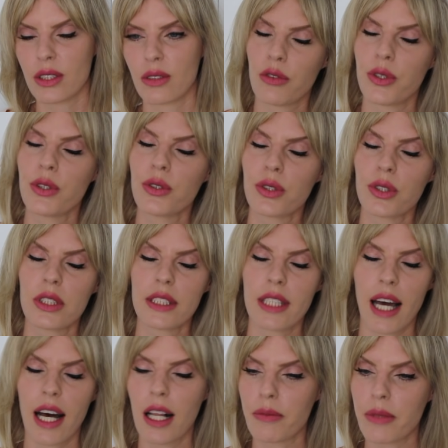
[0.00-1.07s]
So if you could
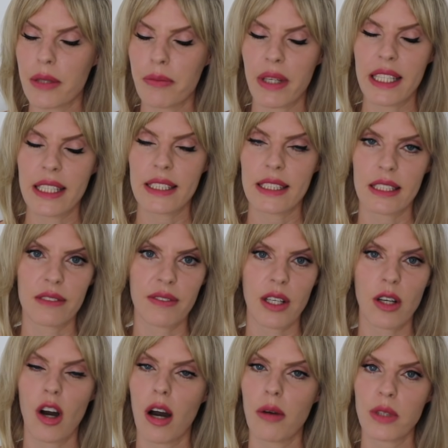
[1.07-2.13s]
tell me please in the
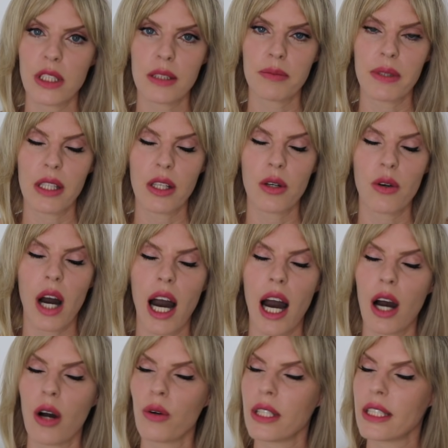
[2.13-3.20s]
comments below
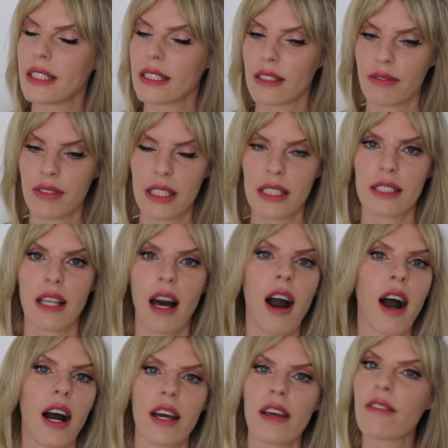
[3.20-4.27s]
how is this
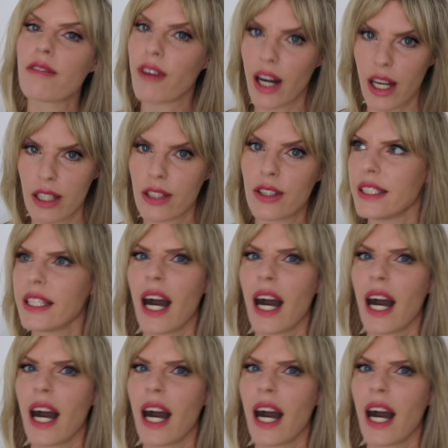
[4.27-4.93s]
high value?